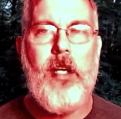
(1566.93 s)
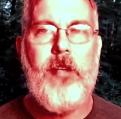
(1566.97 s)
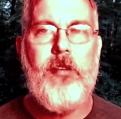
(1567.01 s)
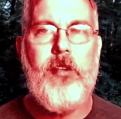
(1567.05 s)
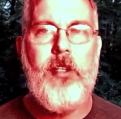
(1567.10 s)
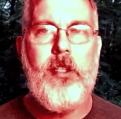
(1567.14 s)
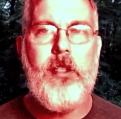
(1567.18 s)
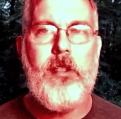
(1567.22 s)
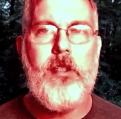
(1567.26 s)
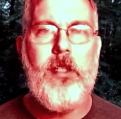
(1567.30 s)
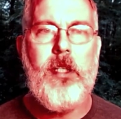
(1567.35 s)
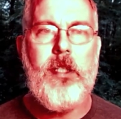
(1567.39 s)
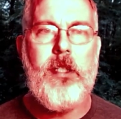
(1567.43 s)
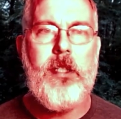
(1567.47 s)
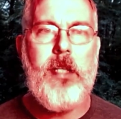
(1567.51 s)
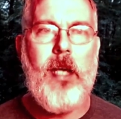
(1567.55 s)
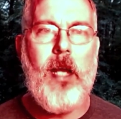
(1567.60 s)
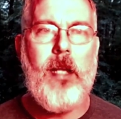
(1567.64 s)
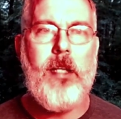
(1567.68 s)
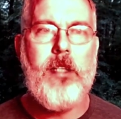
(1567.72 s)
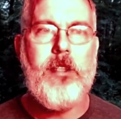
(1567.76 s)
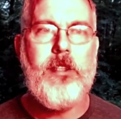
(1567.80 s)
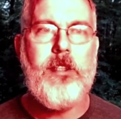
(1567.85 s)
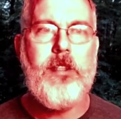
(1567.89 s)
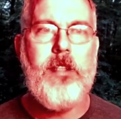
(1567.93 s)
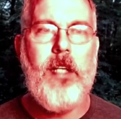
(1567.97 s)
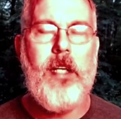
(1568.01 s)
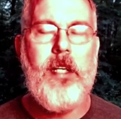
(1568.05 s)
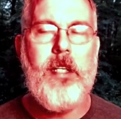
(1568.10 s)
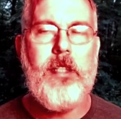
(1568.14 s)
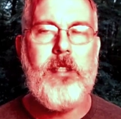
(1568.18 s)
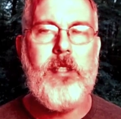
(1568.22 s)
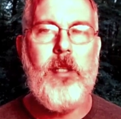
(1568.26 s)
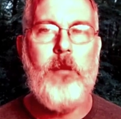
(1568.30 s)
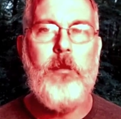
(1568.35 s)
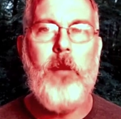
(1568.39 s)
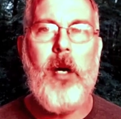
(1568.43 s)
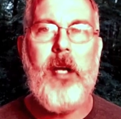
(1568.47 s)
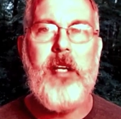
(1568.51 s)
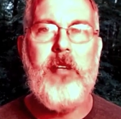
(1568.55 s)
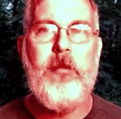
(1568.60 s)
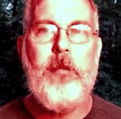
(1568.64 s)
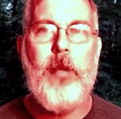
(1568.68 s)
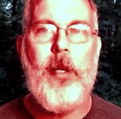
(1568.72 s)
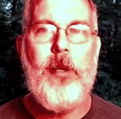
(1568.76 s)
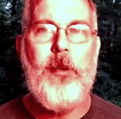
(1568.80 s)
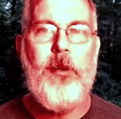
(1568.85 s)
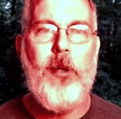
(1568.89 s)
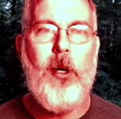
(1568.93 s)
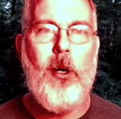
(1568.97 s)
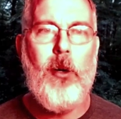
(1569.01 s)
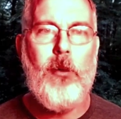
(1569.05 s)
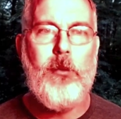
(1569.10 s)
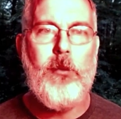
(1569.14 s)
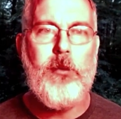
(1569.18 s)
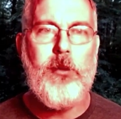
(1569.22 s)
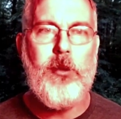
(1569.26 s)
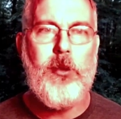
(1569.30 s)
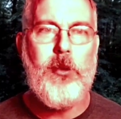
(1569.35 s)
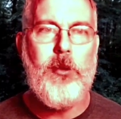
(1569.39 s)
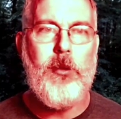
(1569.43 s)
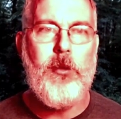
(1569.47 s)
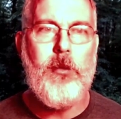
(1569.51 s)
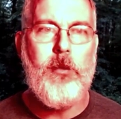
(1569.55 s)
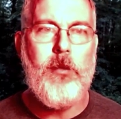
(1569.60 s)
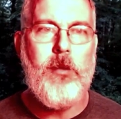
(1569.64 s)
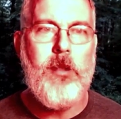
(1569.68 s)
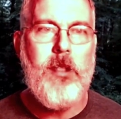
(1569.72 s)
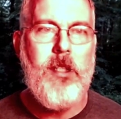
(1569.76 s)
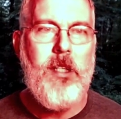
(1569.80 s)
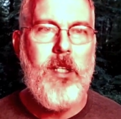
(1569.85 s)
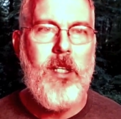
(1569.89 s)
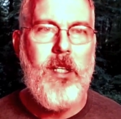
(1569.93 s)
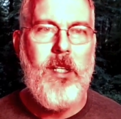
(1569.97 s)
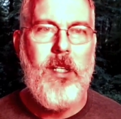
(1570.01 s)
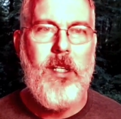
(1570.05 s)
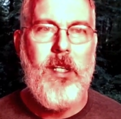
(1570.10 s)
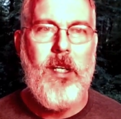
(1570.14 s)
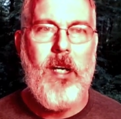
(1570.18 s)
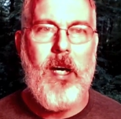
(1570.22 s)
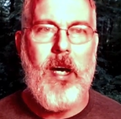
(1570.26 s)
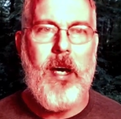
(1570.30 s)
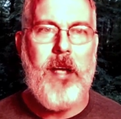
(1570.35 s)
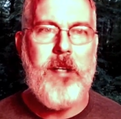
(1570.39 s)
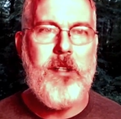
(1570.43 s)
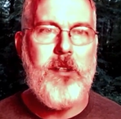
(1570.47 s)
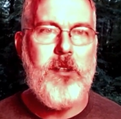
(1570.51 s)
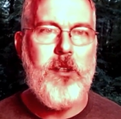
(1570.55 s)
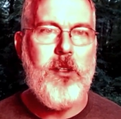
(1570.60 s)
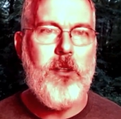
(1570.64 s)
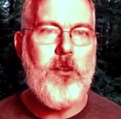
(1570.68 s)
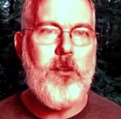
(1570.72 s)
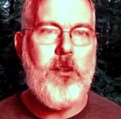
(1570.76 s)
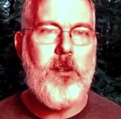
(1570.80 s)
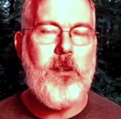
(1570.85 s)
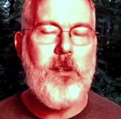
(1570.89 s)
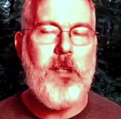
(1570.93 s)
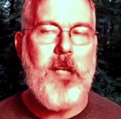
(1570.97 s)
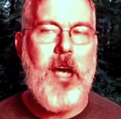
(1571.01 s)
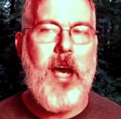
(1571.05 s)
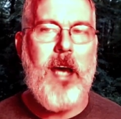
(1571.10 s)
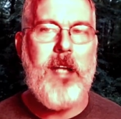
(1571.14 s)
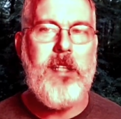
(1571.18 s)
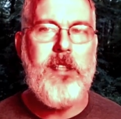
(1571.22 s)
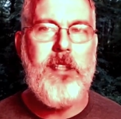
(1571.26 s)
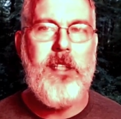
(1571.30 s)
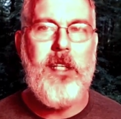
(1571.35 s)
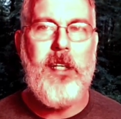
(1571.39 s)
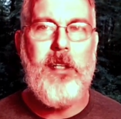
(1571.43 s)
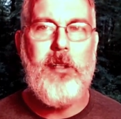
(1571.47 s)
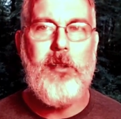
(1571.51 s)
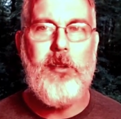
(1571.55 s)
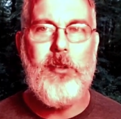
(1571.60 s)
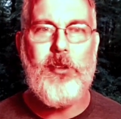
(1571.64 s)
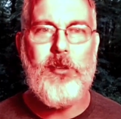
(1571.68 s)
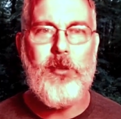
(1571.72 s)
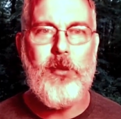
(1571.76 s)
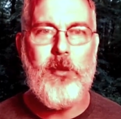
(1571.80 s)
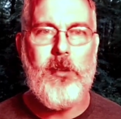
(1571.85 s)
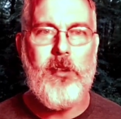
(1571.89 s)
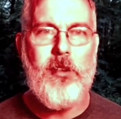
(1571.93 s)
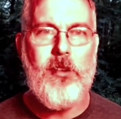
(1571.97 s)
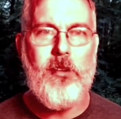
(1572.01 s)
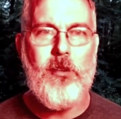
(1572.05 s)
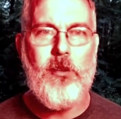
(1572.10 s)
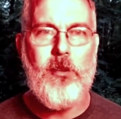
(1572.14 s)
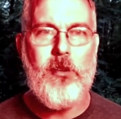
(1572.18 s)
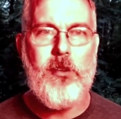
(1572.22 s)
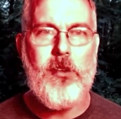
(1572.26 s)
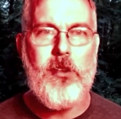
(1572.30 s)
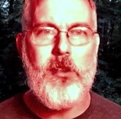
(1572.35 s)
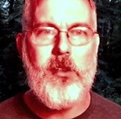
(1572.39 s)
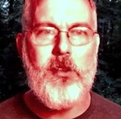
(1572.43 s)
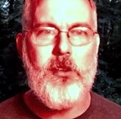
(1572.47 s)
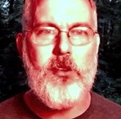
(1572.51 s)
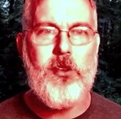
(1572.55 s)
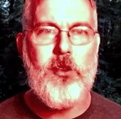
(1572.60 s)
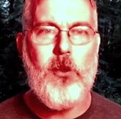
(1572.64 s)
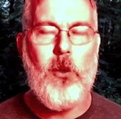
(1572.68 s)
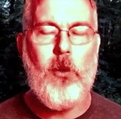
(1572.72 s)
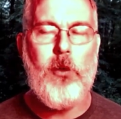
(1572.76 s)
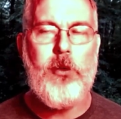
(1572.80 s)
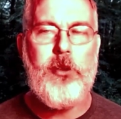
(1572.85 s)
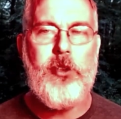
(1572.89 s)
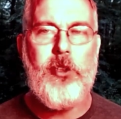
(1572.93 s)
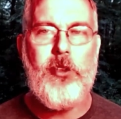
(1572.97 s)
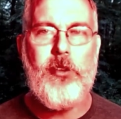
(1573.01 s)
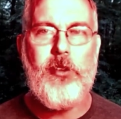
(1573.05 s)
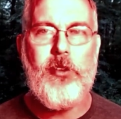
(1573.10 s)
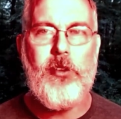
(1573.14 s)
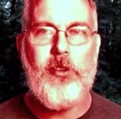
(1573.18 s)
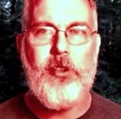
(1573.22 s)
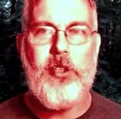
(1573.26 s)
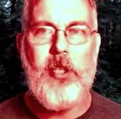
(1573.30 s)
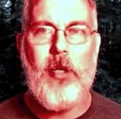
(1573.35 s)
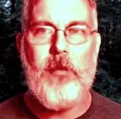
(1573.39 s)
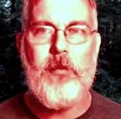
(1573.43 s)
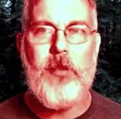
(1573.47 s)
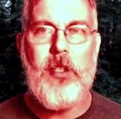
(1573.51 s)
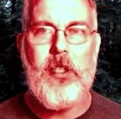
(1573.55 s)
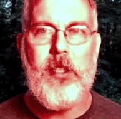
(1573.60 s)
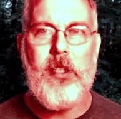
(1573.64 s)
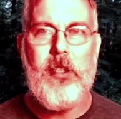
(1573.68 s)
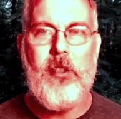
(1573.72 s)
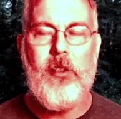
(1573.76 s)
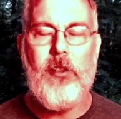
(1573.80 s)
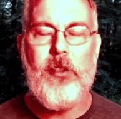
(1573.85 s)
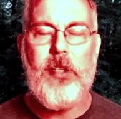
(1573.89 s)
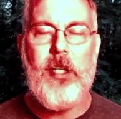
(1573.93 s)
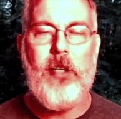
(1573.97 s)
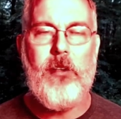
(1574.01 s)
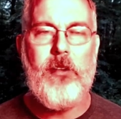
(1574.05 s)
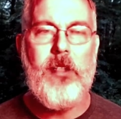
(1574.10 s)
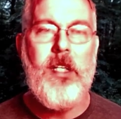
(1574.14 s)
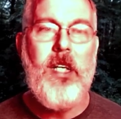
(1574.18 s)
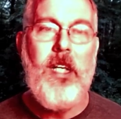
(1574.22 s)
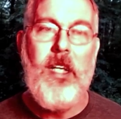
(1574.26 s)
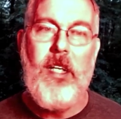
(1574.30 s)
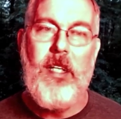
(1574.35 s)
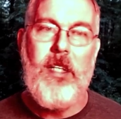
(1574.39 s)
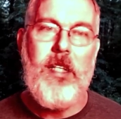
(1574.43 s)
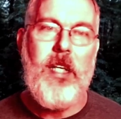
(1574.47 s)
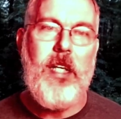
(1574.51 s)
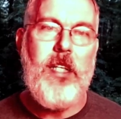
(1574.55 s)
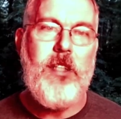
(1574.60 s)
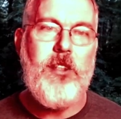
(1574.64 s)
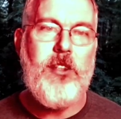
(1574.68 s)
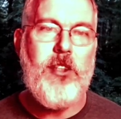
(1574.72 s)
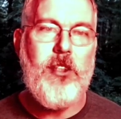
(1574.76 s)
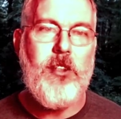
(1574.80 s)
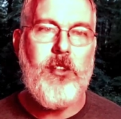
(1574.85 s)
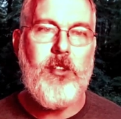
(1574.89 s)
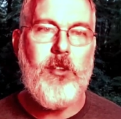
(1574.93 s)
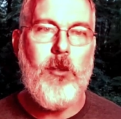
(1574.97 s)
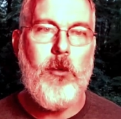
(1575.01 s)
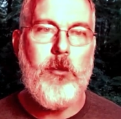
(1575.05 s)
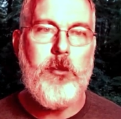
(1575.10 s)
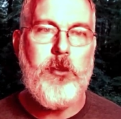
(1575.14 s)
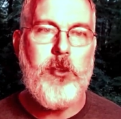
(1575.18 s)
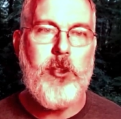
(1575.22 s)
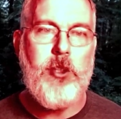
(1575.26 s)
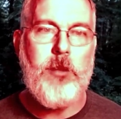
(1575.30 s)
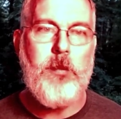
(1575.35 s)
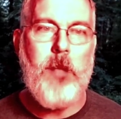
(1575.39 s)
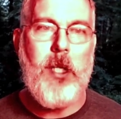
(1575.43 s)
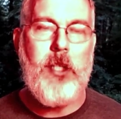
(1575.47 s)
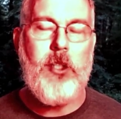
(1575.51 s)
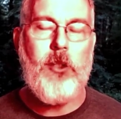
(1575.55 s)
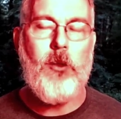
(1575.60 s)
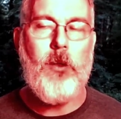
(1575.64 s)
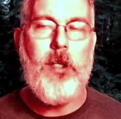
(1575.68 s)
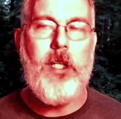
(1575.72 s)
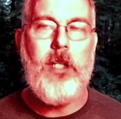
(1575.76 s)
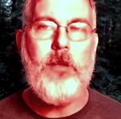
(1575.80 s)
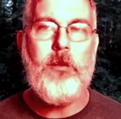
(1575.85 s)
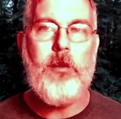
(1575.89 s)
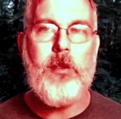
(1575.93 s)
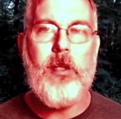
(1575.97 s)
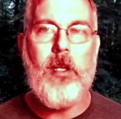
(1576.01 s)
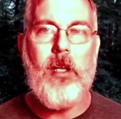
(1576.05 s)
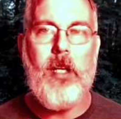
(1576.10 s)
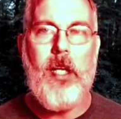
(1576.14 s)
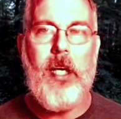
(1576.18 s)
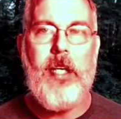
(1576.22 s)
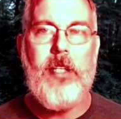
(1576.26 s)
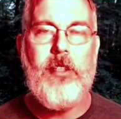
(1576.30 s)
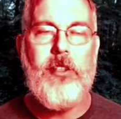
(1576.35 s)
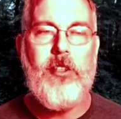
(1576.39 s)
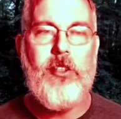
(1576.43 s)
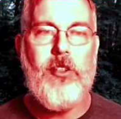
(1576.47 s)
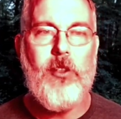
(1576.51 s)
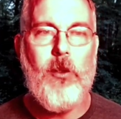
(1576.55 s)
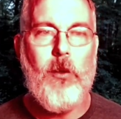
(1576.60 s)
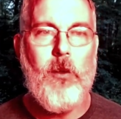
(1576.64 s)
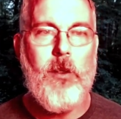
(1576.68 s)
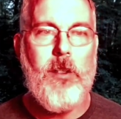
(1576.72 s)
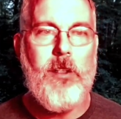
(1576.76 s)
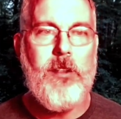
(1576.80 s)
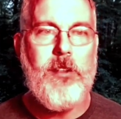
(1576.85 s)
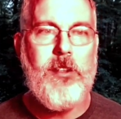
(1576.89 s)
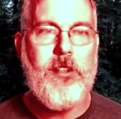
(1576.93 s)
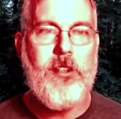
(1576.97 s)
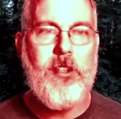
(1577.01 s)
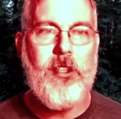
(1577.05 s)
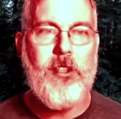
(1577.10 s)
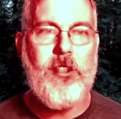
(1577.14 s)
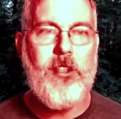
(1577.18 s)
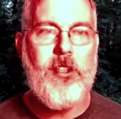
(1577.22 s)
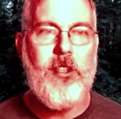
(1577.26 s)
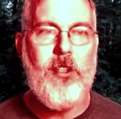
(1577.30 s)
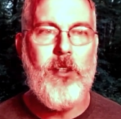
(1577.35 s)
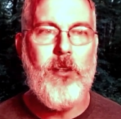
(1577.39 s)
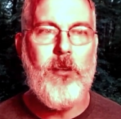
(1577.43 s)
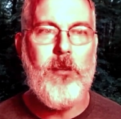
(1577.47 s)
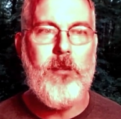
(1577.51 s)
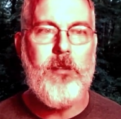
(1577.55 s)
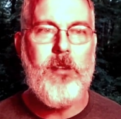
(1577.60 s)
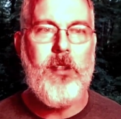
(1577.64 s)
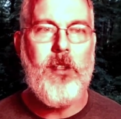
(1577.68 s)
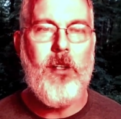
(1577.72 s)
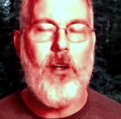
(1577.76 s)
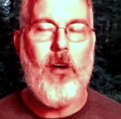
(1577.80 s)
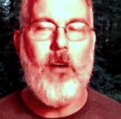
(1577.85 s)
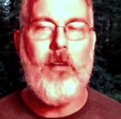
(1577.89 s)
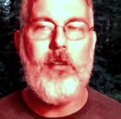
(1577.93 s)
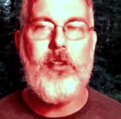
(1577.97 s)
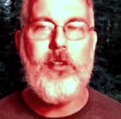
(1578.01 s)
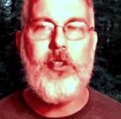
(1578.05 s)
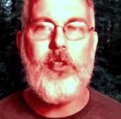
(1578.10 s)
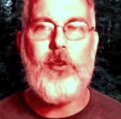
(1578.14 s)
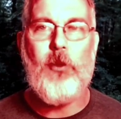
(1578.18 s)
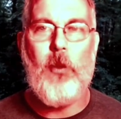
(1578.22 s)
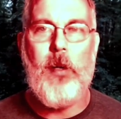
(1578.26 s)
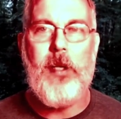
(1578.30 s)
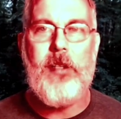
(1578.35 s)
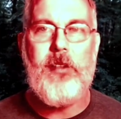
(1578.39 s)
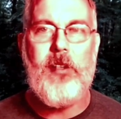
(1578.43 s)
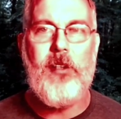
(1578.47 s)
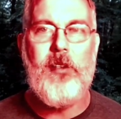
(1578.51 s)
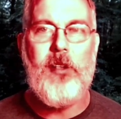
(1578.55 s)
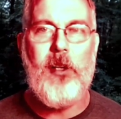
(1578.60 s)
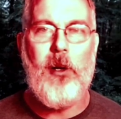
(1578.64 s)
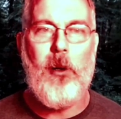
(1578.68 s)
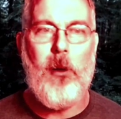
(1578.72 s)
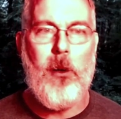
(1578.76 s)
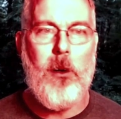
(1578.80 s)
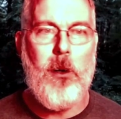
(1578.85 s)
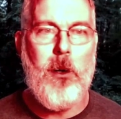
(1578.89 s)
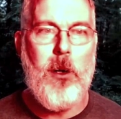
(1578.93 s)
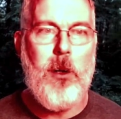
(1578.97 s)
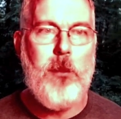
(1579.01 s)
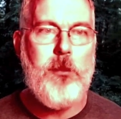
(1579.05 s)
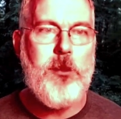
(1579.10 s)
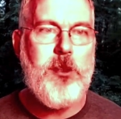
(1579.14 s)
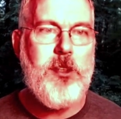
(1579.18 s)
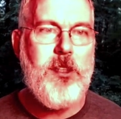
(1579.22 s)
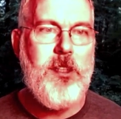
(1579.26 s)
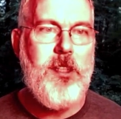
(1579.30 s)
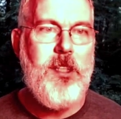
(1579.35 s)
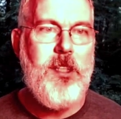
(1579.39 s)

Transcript: I think that calisthenics it might have been known to I don't know, gladiators or, or soldiers or something. You know, they would, ancient soldiers might train with lead swords just to, you know, strengthen their arms.